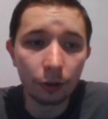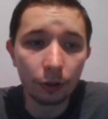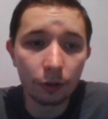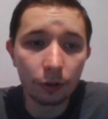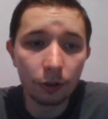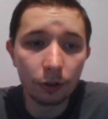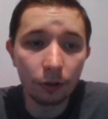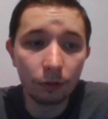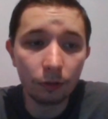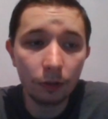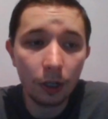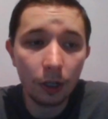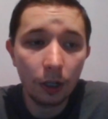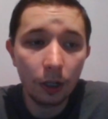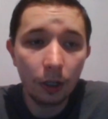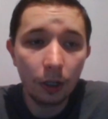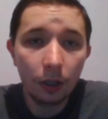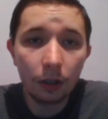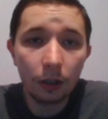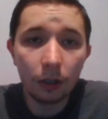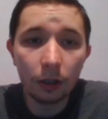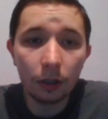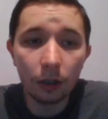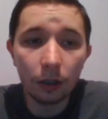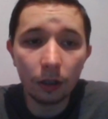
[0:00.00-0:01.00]
So,
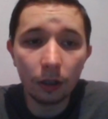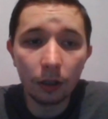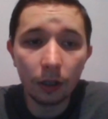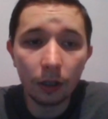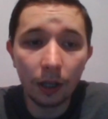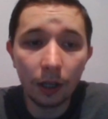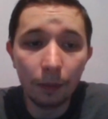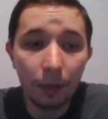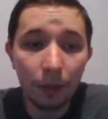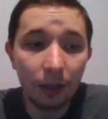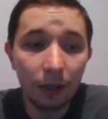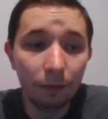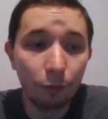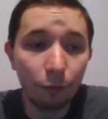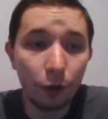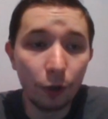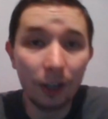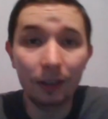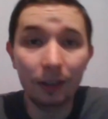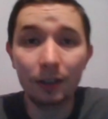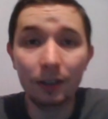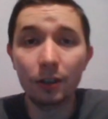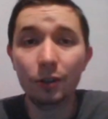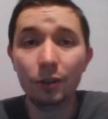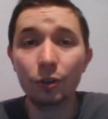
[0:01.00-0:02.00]
I mean,
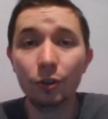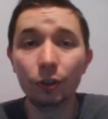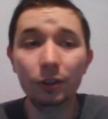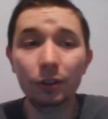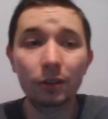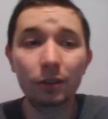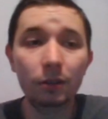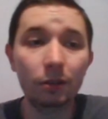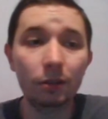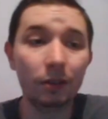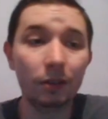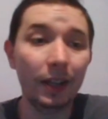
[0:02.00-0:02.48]
white is not